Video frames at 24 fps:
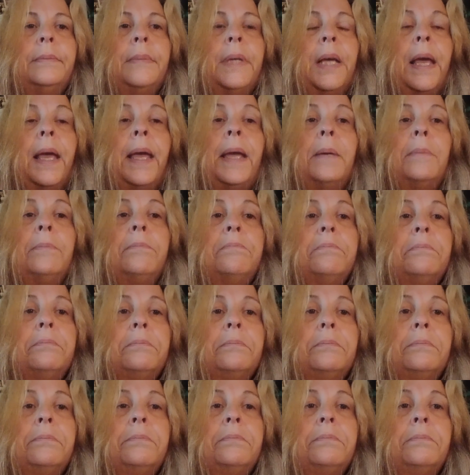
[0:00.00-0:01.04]
Hey,
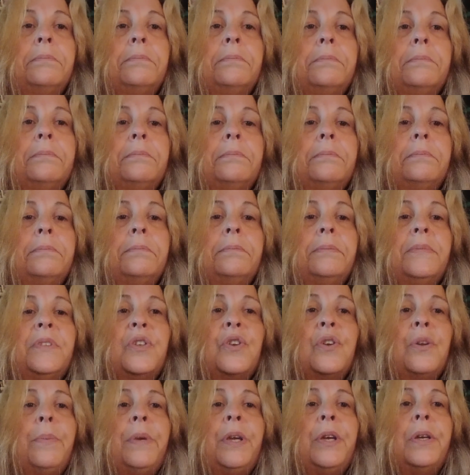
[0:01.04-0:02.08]
it's
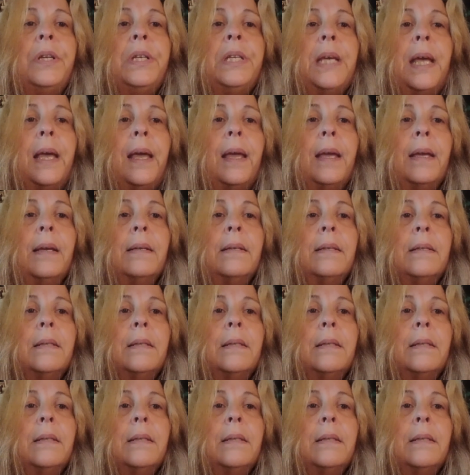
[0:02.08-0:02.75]
going to be a good day.